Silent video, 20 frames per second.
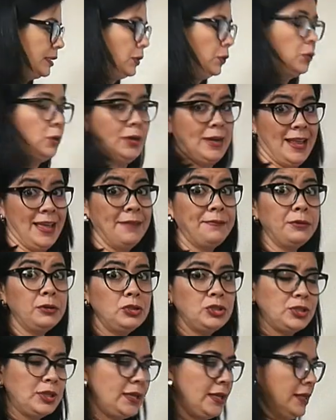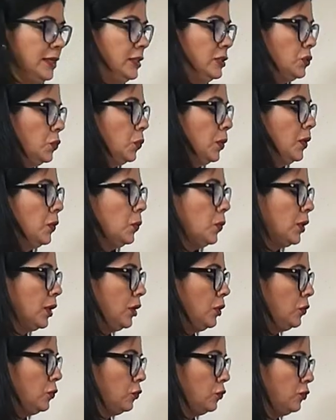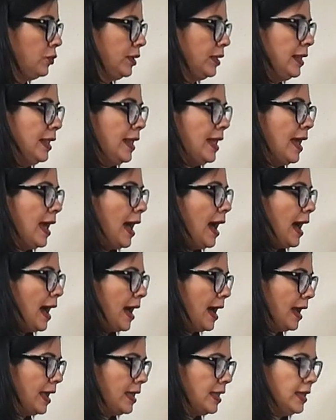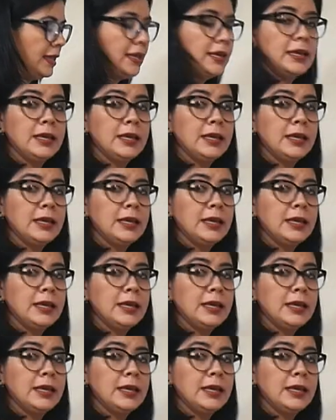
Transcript: or never change when we're using I,